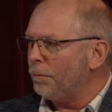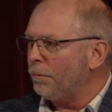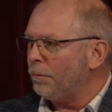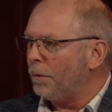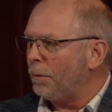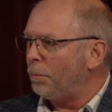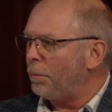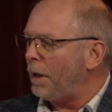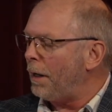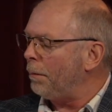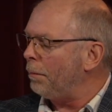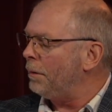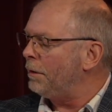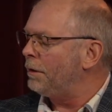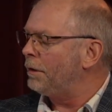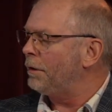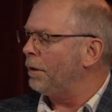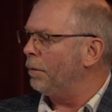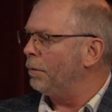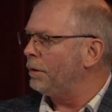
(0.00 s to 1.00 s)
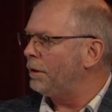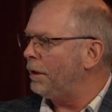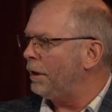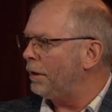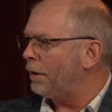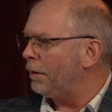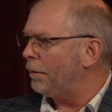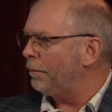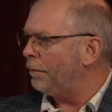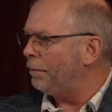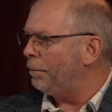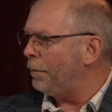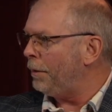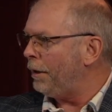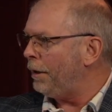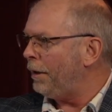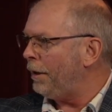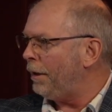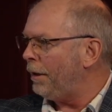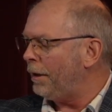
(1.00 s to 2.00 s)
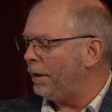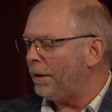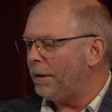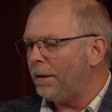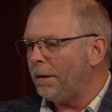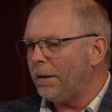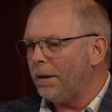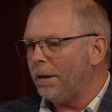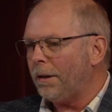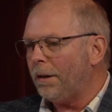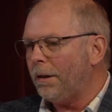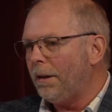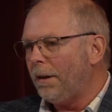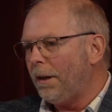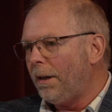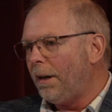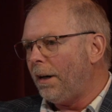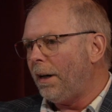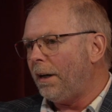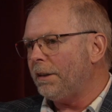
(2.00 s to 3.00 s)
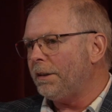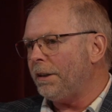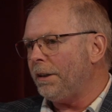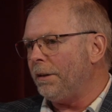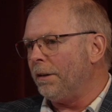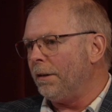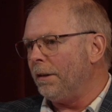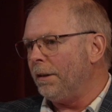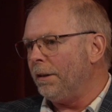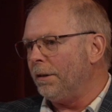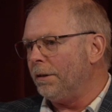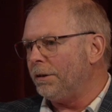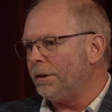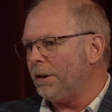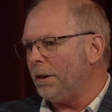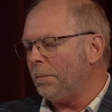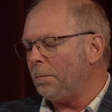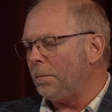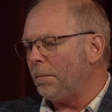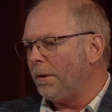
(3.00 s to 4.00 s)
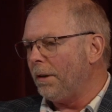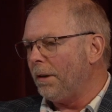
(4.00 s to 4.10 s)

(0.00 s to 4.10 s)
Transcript: were probably so sick of me and uh, our senior leadership